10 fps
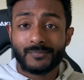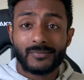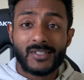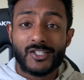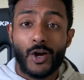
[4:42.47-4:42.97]

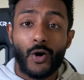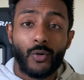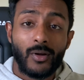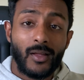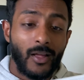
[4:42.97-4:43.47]
So,
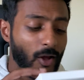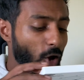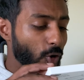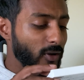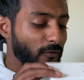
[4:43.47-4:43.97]

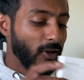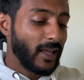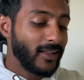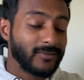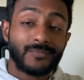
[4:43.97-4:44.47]
who could forget